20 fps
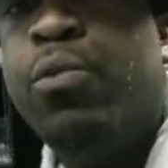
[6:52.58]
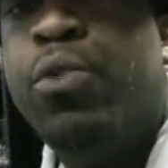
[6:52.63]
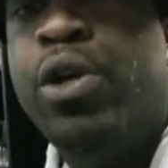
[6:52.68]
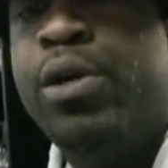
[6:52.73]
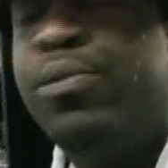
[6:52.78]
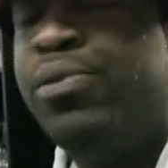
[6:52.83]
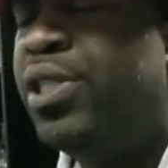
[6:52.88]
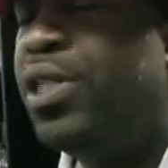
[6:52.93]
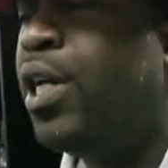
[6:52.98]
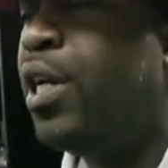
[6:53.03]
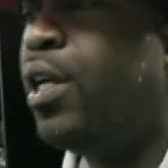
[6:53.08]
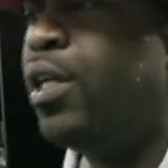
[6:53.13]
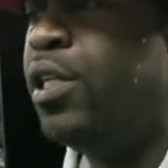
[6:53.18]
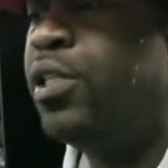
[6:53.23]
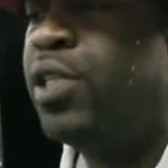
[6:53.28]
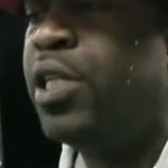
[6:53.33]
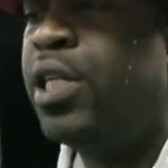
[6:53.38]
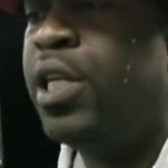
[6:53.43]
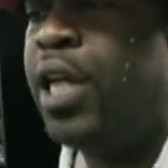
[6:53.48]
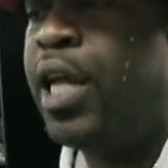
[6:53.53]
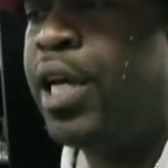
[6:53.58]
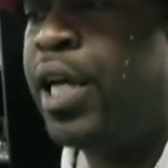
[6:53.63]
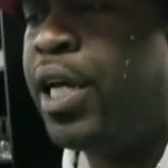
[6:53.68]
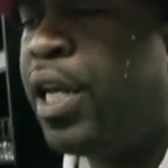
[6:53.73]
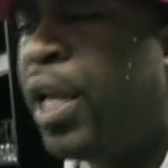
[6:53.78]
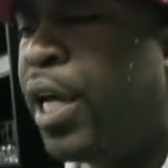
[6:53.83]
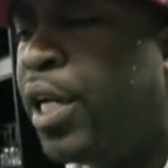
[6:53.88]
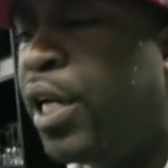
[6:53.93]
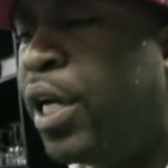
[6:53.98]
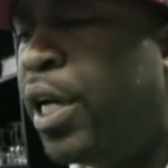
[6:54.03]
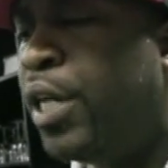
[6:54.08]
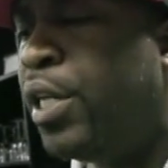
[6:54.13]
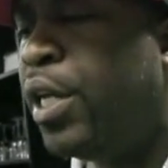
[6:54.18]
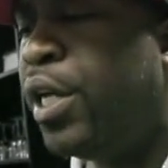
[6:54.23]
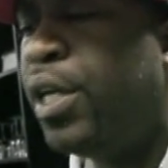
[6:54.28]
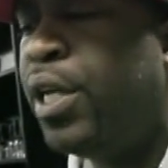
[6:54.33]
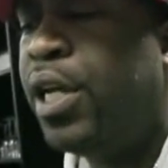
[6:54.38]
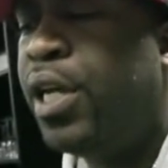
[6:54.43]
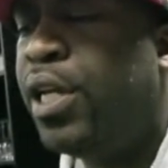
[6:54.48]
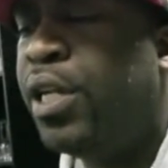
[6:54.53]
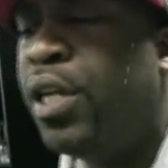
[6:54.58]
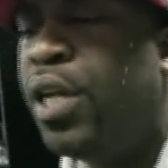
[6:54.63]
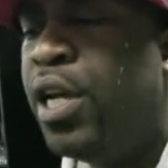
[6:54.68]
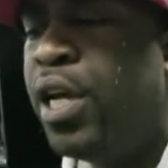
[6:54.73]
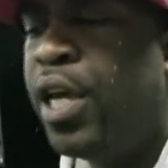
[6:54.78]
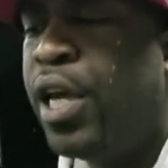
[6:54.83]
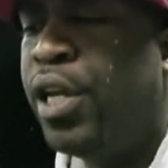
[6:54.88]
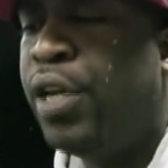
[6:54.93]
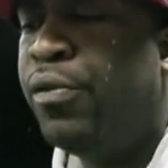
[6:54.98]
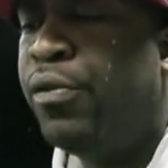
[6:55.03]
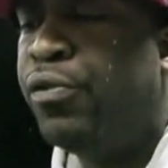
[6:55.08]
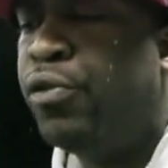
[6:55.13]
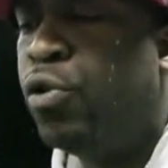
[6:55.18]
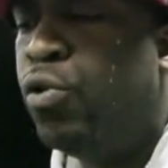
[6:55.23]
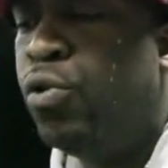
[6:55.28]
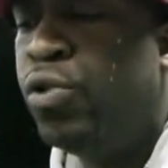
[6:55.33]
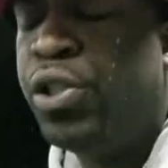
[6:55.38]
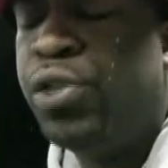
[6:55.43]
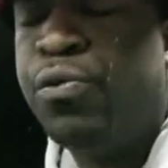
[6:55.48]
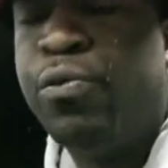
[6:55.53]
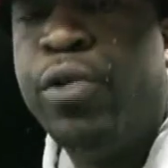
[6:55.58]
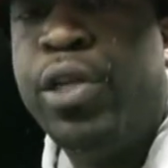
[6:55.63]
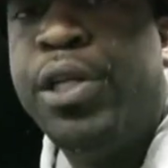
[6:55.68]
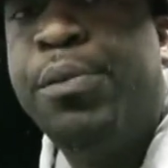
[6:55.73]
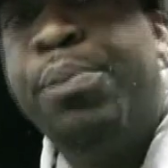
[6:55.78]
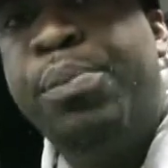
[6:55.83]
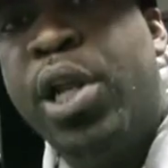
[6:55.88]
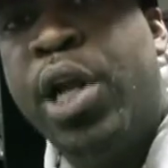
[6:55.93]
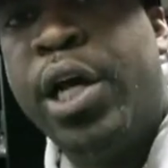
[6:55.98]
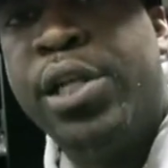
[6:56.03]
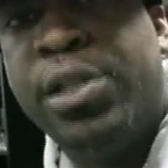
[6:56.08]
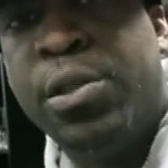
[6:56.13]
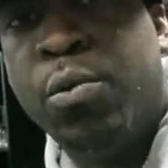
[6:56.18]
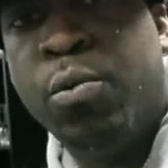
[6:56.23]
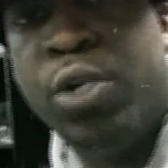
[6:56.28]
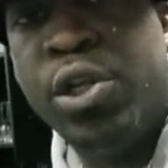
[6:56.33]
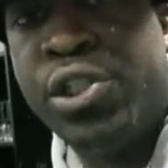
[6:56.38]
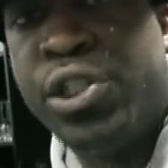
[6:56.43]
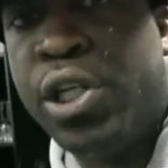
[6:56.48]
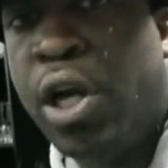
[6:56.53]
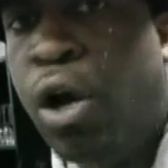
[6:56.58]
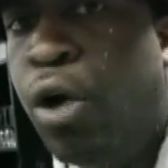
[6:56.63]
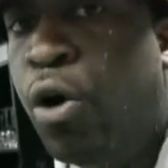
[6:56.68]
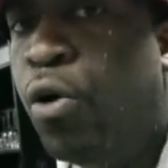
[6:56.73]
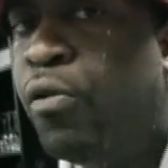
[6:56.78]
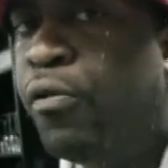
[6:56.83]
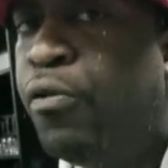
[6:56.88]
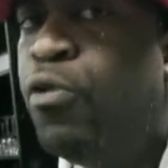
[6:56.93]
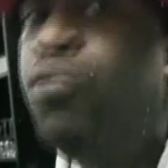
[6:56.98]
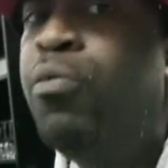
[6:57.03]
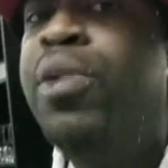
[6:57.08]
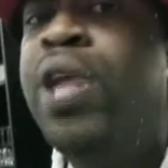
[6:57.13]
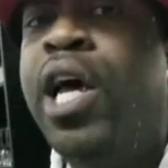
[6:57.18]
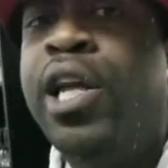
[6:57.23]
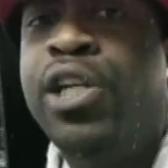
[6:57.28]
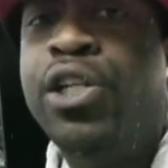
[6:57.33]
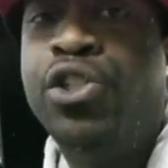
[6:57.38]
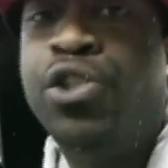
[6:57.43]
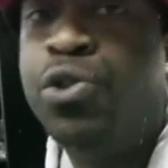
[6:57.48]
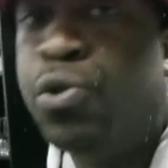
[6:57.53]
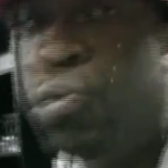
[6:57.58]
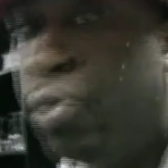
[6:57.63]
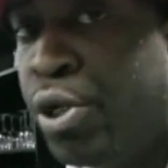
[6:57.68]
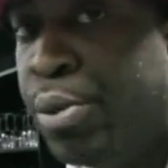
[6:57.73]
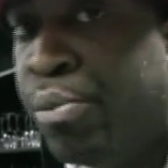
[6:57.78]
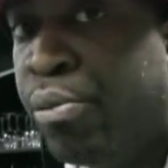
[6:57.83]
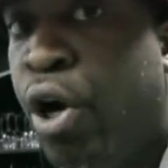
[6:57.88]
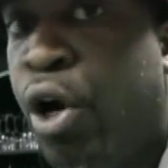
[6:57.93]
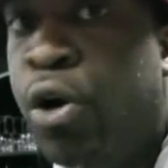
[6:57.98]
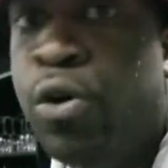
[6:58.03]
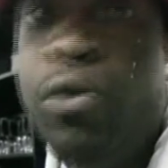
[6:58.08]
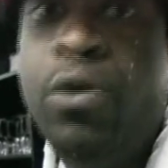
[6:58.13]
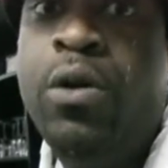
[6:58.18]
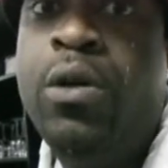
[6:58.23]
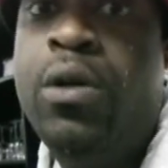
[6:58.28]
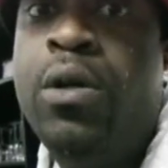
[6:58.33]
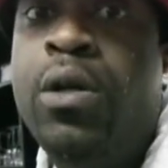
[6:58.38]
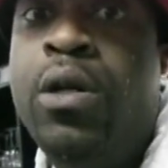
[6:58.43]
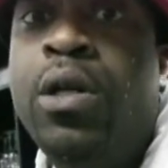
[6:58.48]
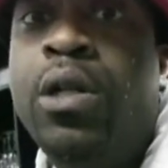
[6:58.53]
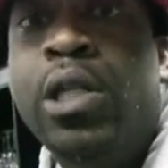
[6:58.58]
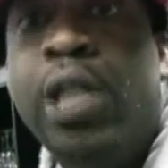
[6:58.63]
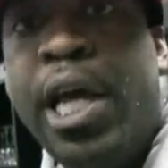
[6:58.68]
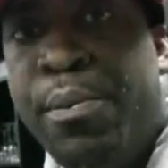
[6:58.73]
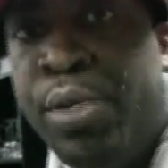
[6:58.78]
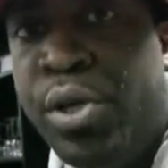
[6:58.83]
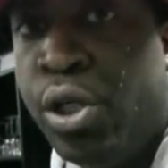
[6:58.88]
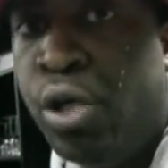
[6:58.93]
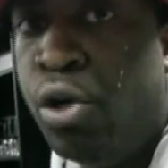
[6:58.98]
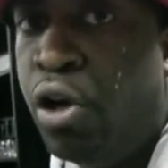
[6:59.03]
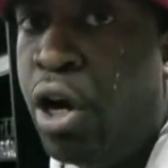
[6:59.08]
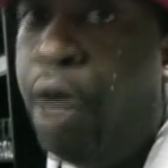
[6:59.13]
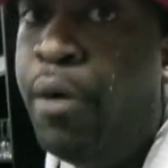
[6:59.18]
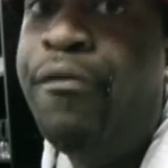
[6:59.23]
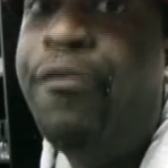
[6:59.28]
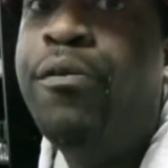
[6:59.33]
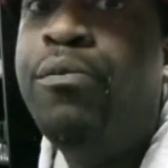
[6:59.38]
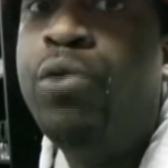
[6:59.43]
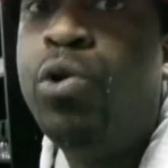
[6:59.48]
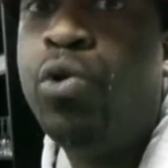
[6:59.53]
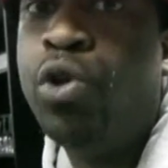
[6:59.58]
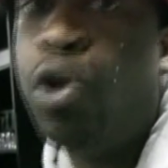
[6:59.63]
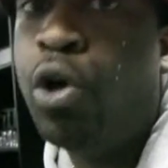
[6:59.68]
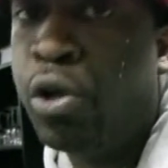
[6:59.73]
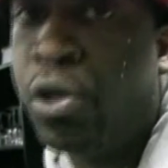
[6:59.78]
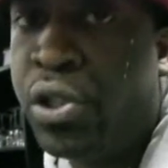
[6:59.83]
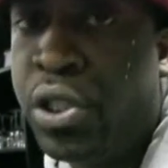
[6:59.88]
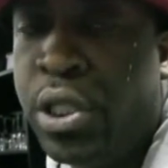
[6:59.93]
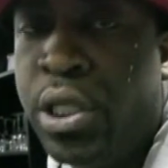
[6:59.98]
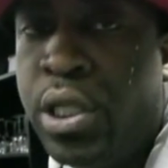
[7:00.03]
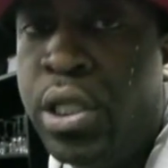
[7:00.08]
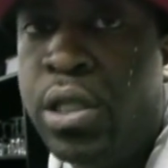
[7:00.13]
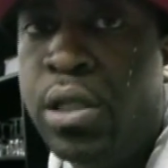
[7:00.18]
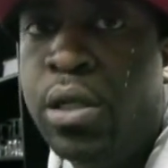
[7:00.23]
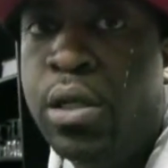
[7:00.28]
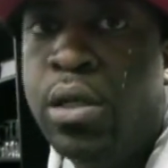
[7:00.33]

what I'm saying is and like and like and, and and if dudes is really blood, then what's your oath? Who blooded you in, bro? Let me know. I'm from New York City.